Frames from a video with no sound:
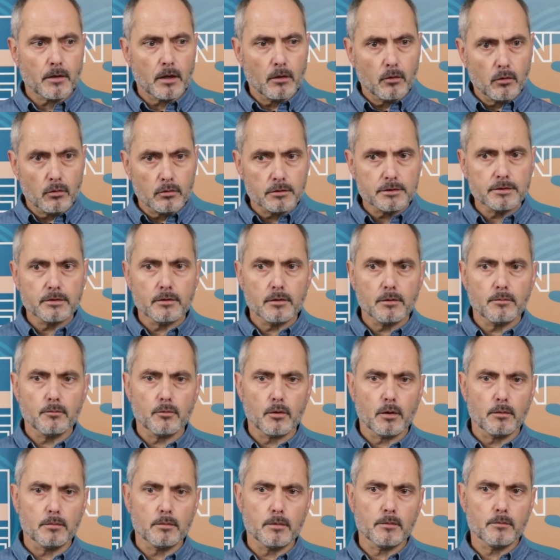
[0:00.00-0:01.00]
also a
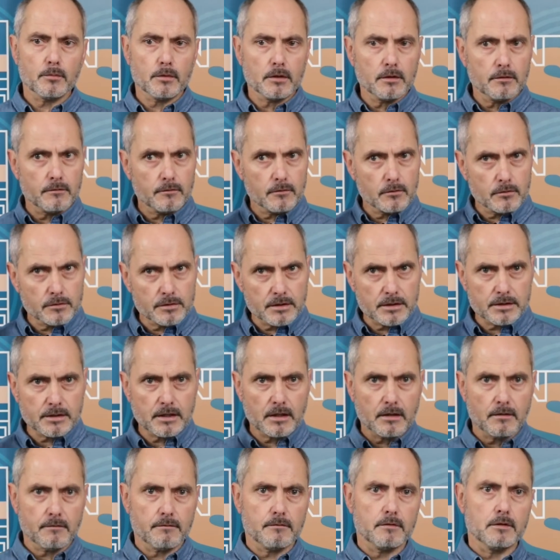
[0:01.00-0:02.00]
problem if you just
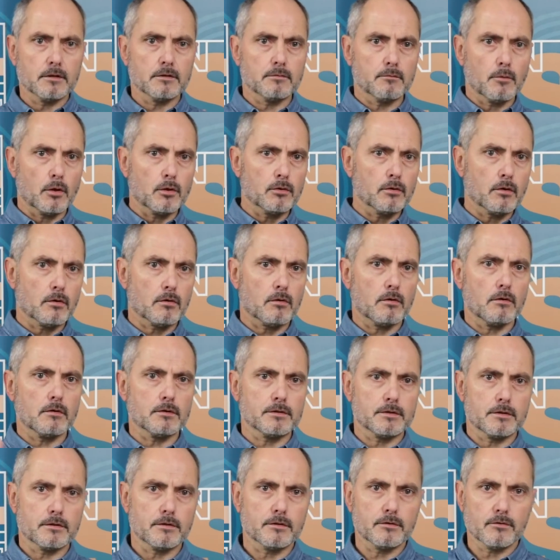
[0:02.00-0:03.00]
have these
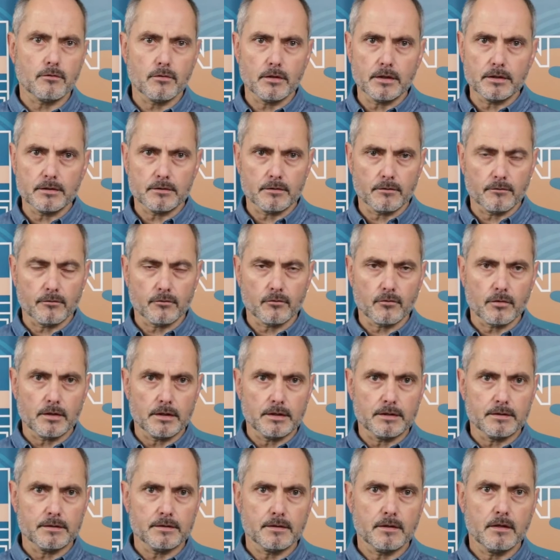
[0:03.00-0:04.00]
monoculture streets of
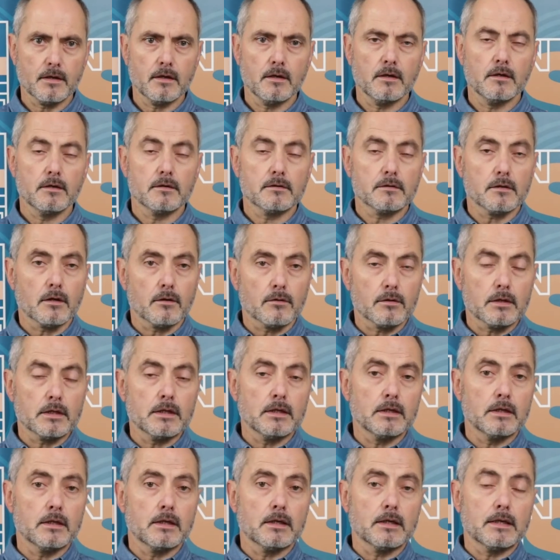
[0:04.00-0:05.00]
trees. So
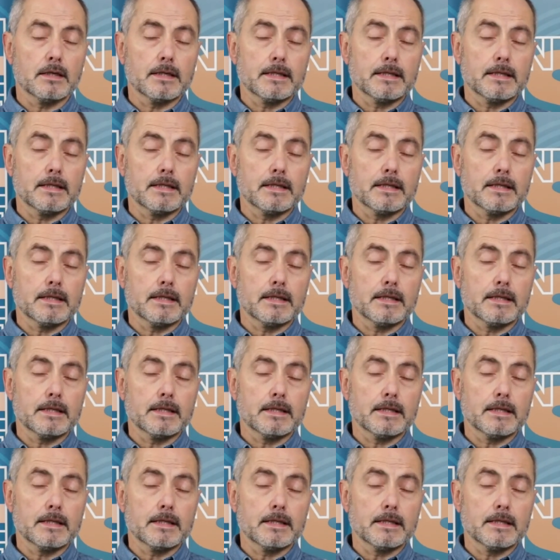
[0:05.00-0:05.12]
the